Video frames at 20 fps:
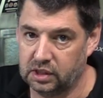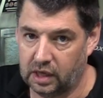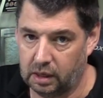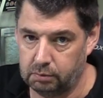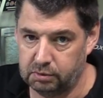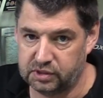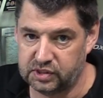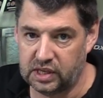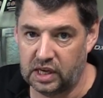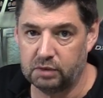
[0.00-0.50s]

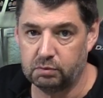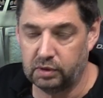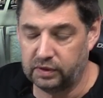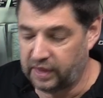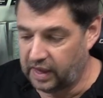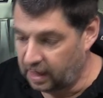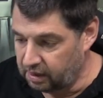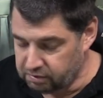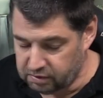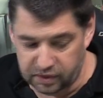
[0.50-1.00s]
Like we said,
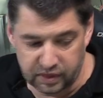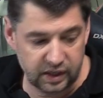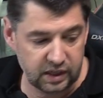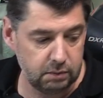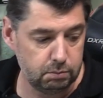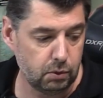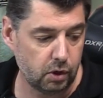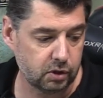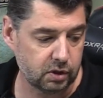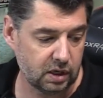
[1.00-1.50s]
with everything
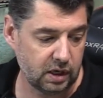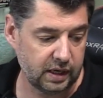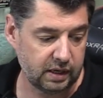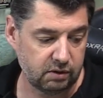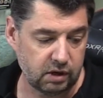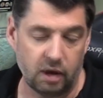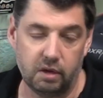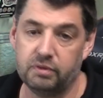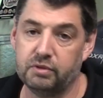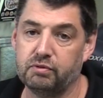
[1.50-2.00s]
in modeling
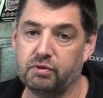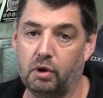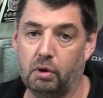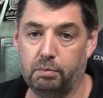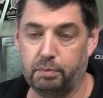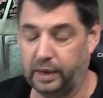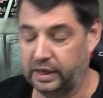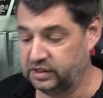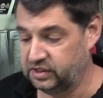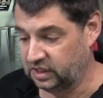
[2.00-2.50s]
going
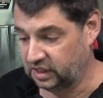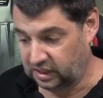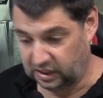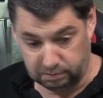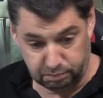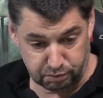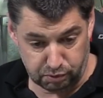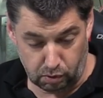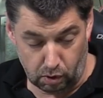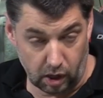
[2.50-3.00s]
from
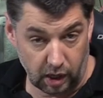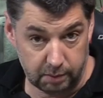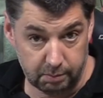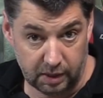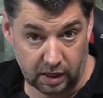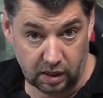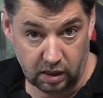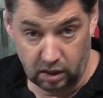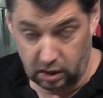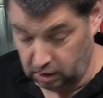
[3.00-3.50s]
basically
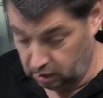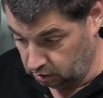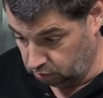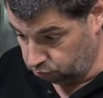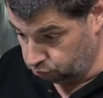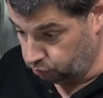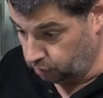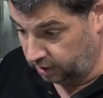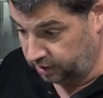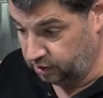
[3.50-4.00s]
primer
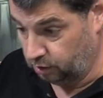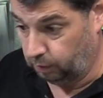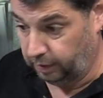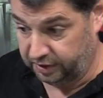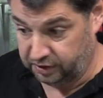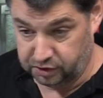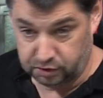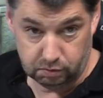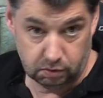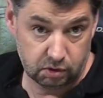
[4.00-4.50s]
right the
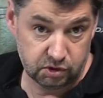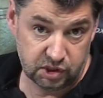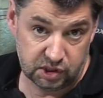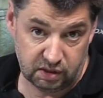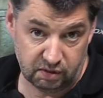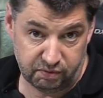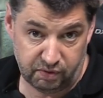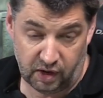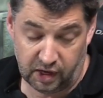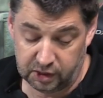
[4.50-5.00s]
way through to
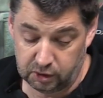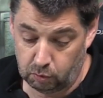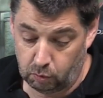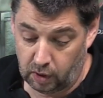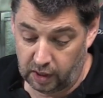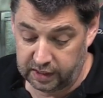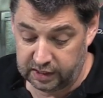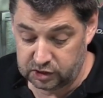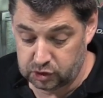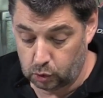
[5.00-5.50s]
your final
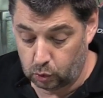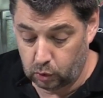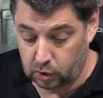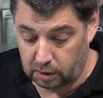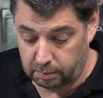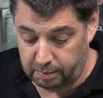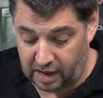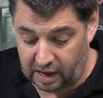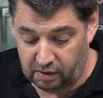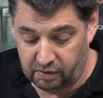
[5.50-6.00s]
one, it's
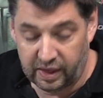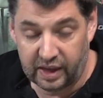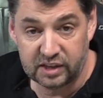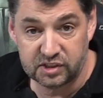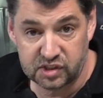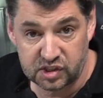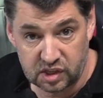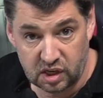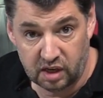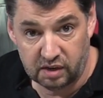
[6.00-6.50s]
all about
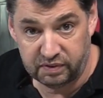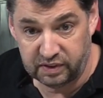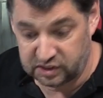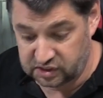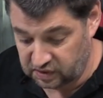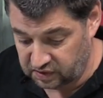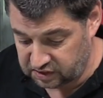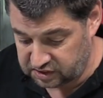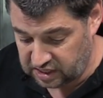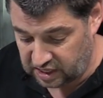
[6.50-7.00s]
that
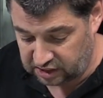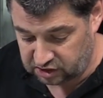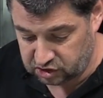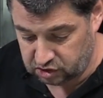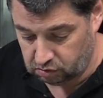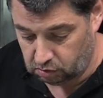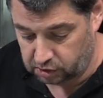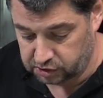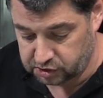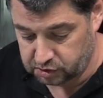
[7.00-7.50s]
surface and the
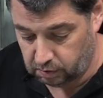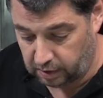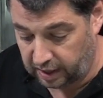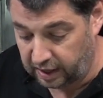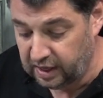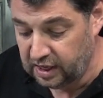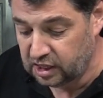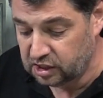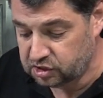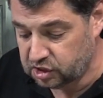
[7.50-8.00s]
texture onto
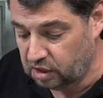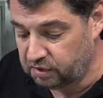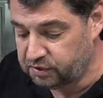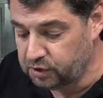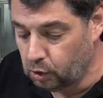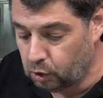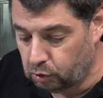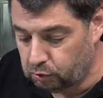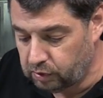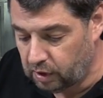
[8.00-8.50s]
it. So if
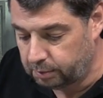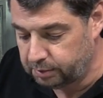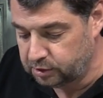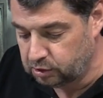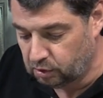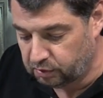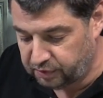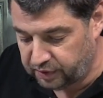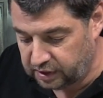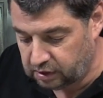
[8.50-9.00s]
you're rubbing
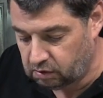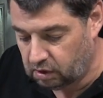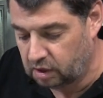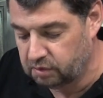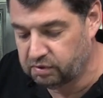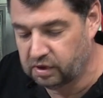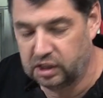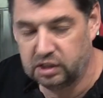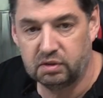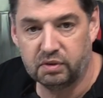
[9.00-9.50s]
your finger
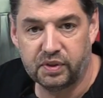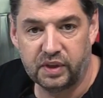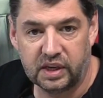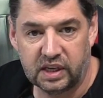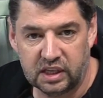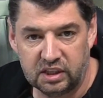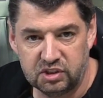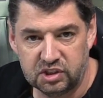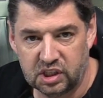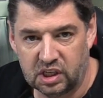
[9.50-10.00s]
over it and you're
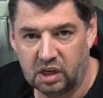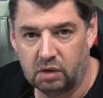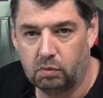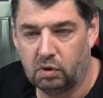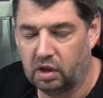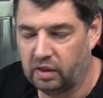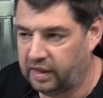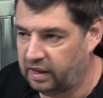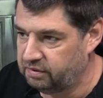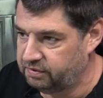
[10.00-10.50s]
thinking, do you know
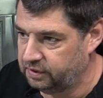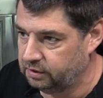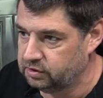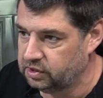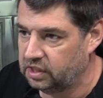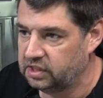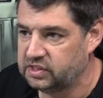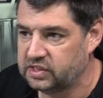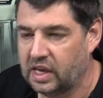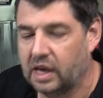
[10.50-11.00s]
what, that feels
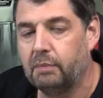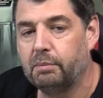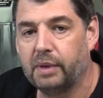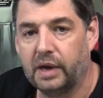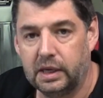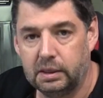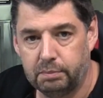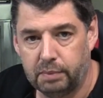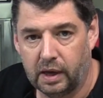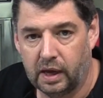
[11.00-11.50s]
like
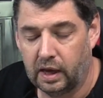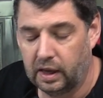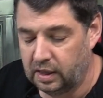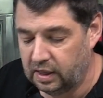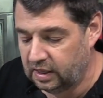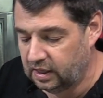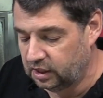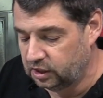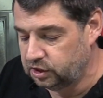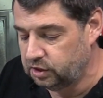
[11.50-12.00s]
sandpaper,
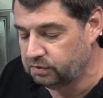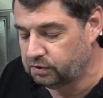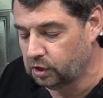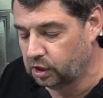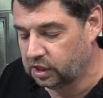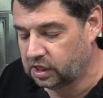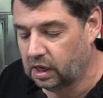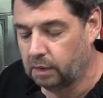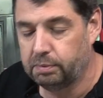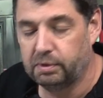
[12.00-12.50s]
you've
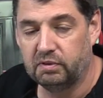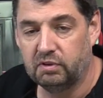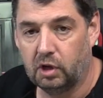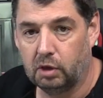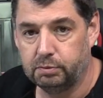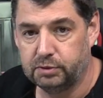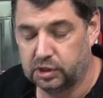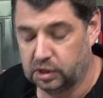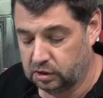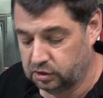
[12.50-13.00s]
got a couple of
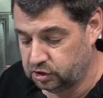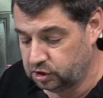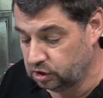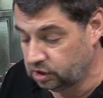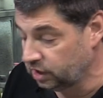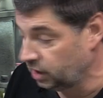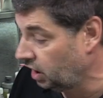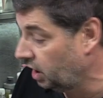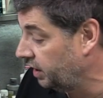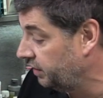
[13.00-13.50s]
options. You
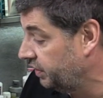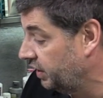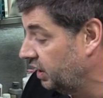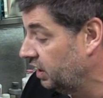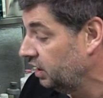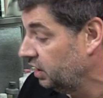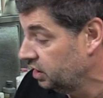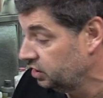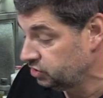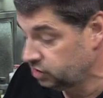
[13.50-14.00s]
can
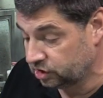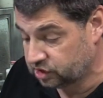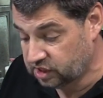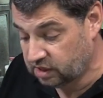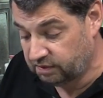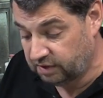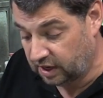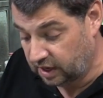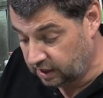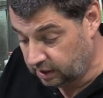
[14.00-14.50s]
either just
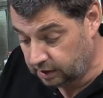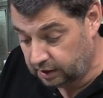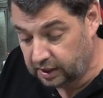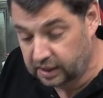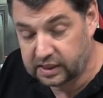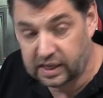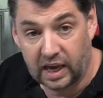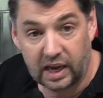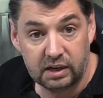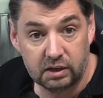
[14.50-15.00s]
give it,
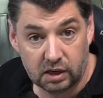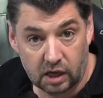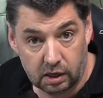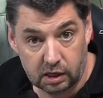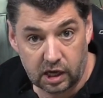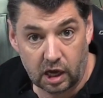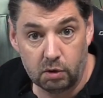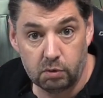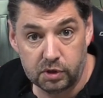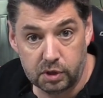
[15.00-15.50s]
again, a
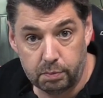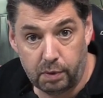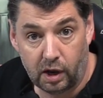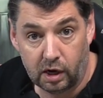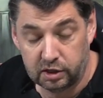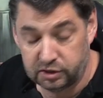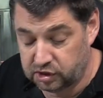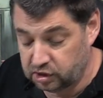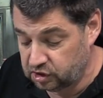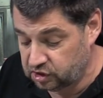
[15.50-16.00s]
go with a
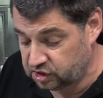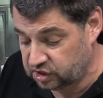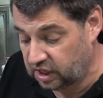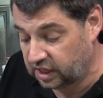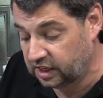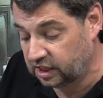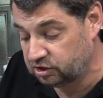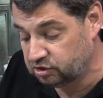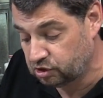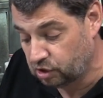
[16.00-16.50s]
polishing
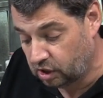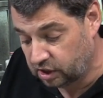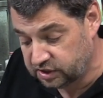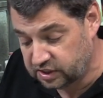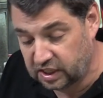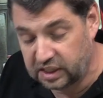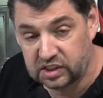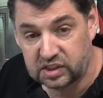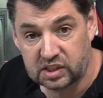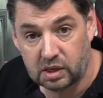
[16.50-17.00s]
stick and try and
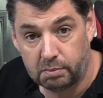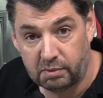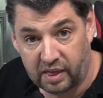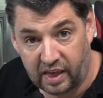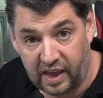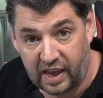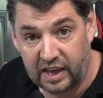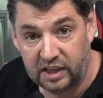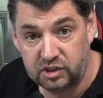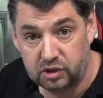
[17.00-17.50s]
take some of
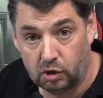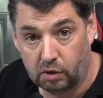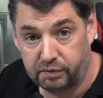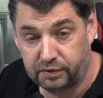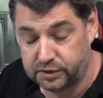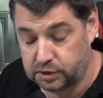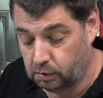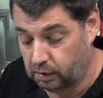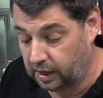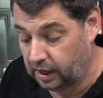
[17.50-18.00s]
that edge
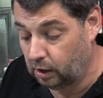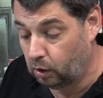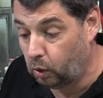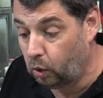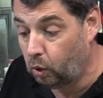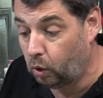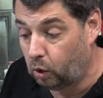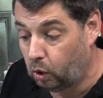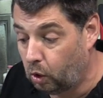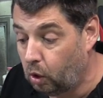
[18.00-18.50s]
off to it,
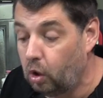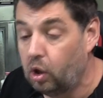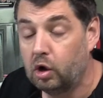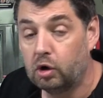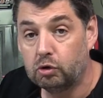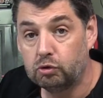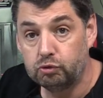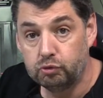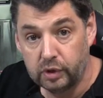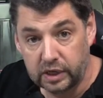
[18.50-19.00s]
or
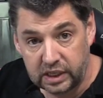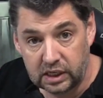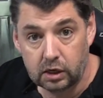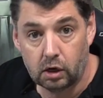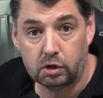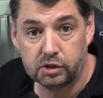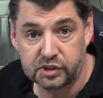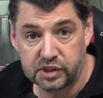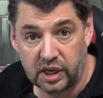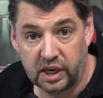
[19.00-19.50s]

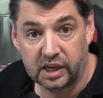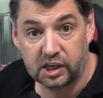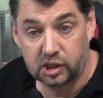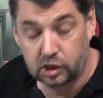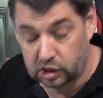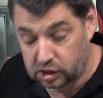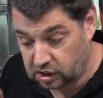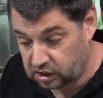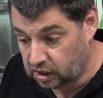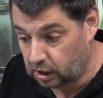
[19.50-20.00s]
regloss it
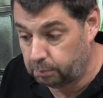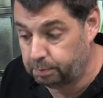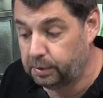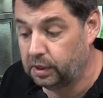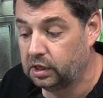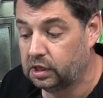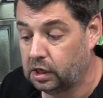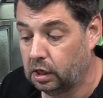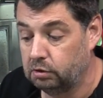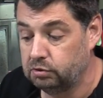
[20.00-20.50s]

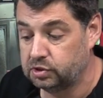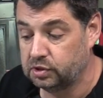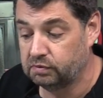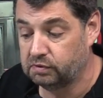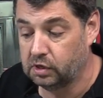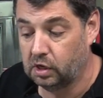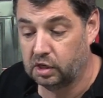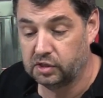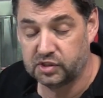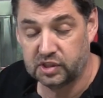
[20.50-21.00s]
couple of coats
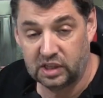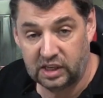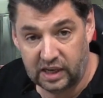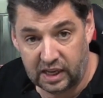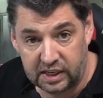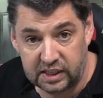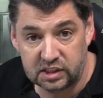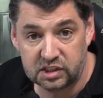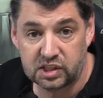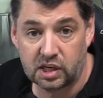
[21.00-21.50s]
of gloss,
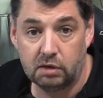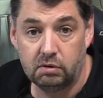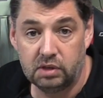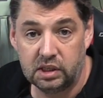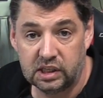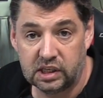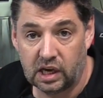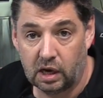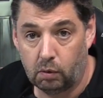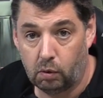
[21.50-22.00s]
let it
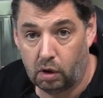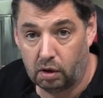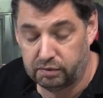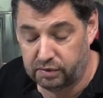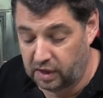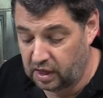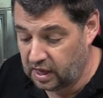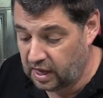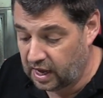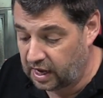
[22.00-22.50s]
totally go
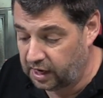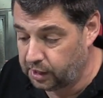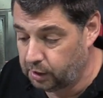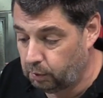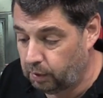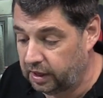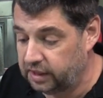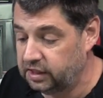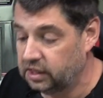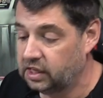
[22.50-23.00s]
off, and
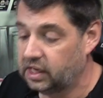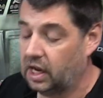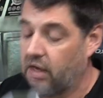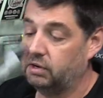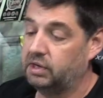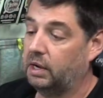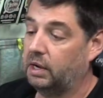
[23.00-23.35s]
away you go.